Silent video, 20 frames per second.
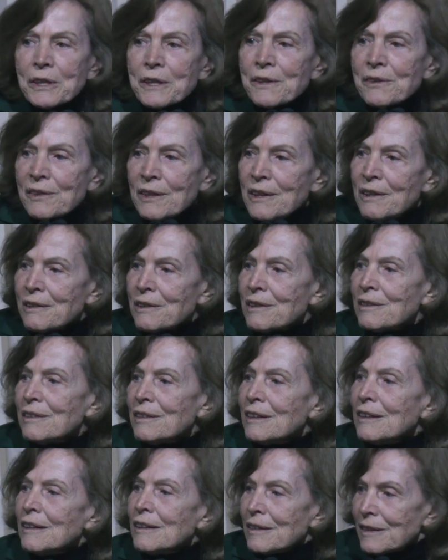And I really
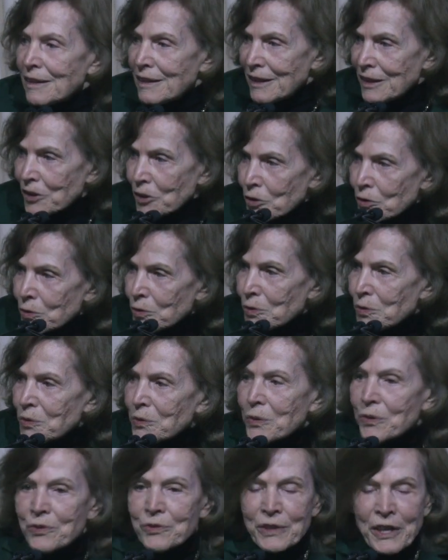thank
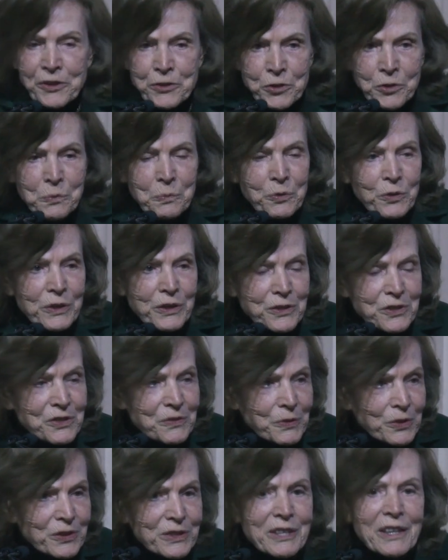you with
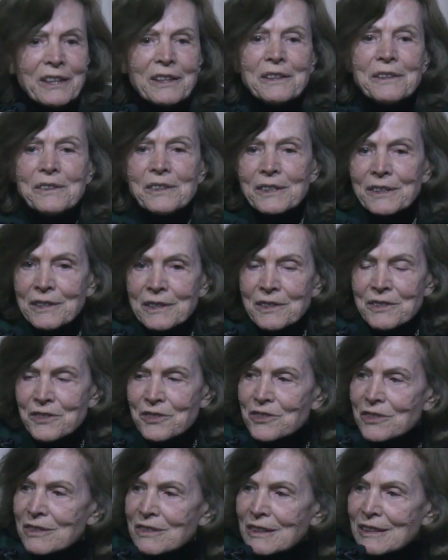NatureBridge for
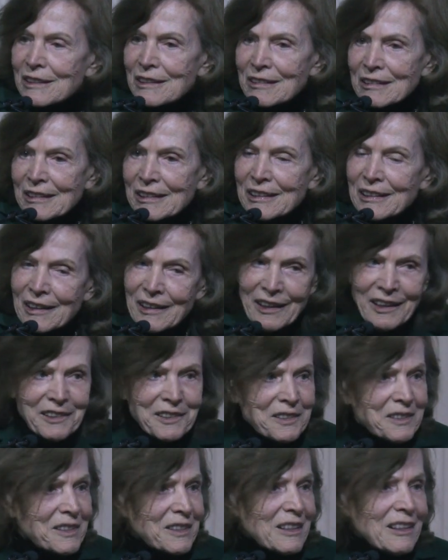taking the kids
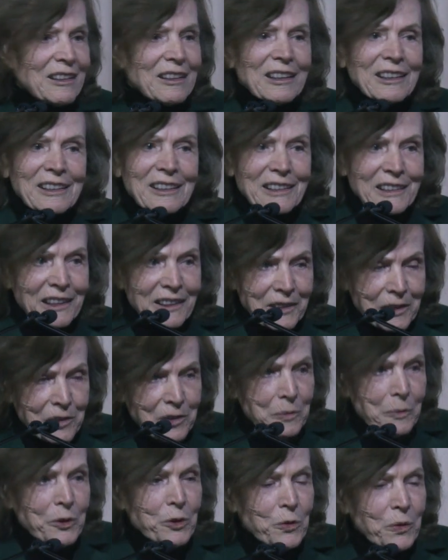and
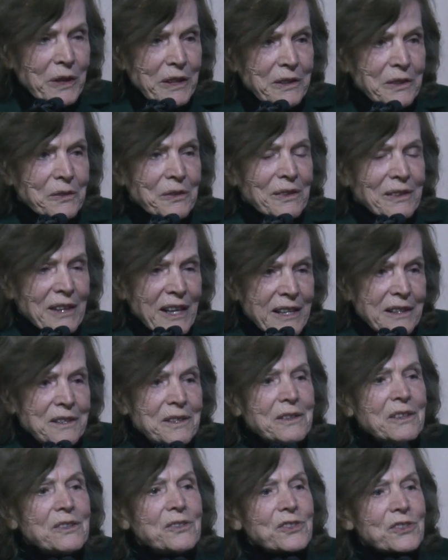getting them
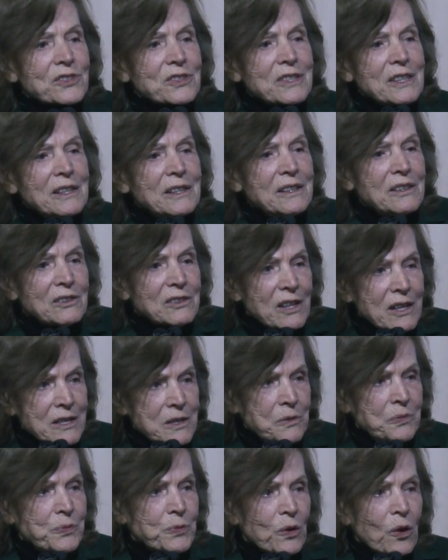acquainted, land and
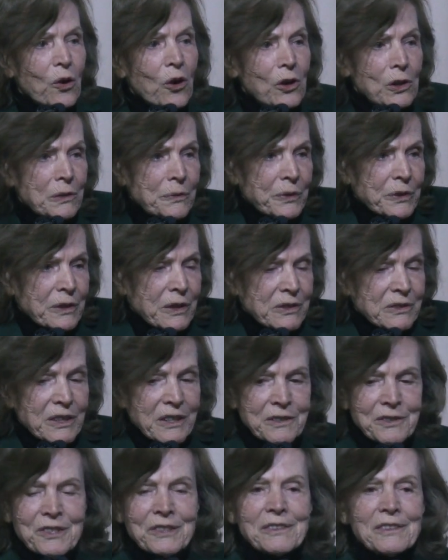sea, life,
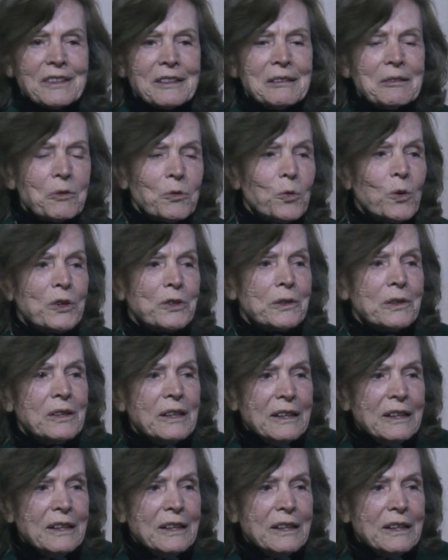all of it connected.